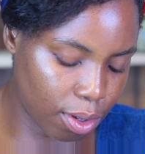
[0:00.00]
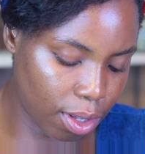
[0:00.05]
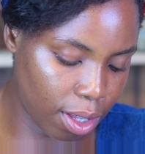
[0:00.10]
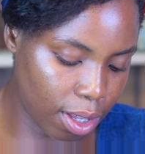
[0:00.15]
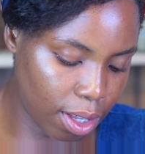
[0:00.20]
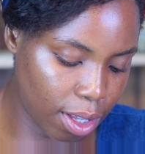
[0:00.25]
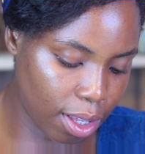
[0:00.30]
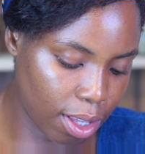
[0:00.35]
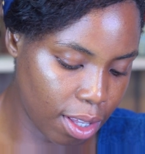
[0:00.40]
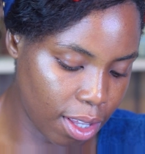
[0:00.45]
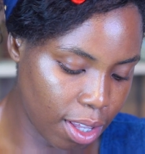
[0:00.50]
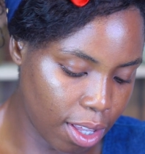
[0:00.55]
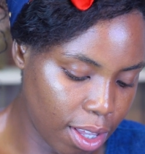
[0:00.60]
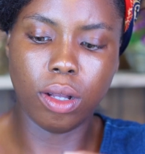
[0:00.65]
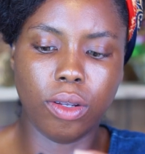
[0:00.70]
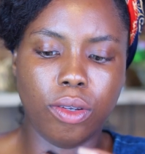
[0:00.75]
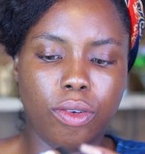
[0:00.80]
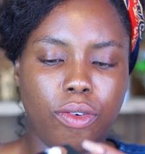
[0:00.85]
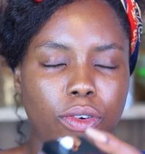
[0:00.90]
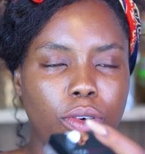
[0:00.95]
Okay,
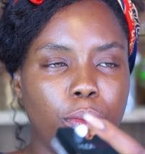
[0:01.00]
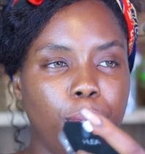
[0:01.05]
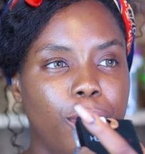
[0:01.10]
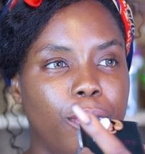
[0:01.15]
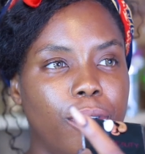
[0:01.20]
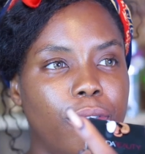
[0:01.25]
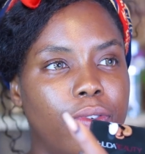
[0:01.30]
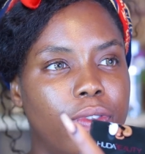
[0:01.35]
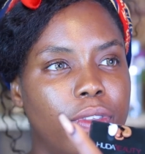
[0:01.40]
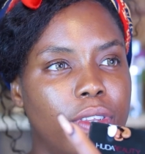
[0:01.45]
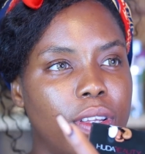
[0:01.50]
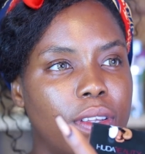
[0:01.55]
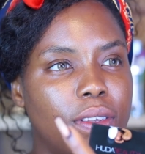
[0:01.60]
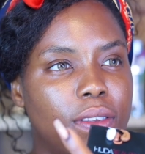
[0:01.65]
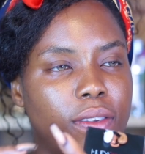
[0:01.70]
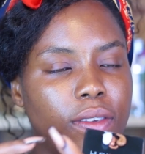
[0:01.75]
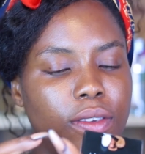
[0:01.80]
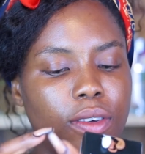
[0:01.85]
a drop of this,